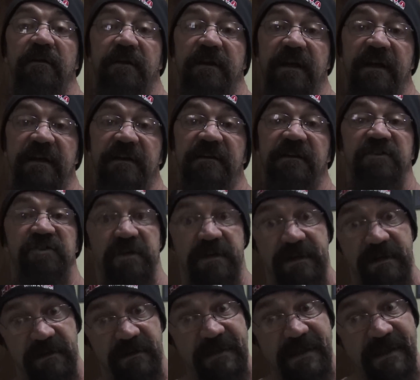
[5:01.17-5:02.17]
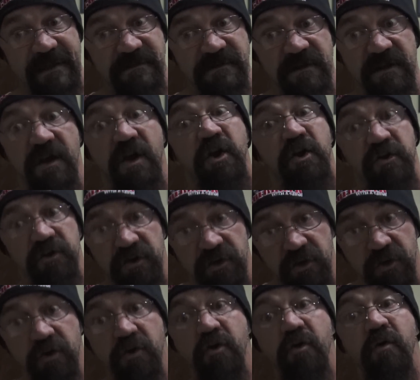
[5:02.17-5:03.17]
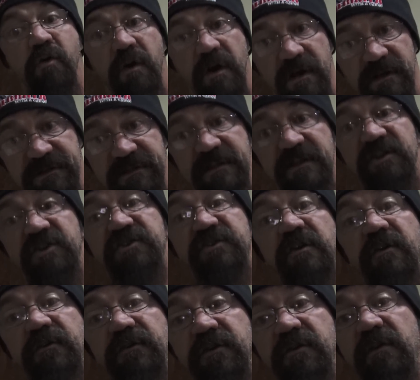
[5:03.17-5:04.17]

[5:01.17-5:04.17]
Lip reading: okay? Did you hear that? New additional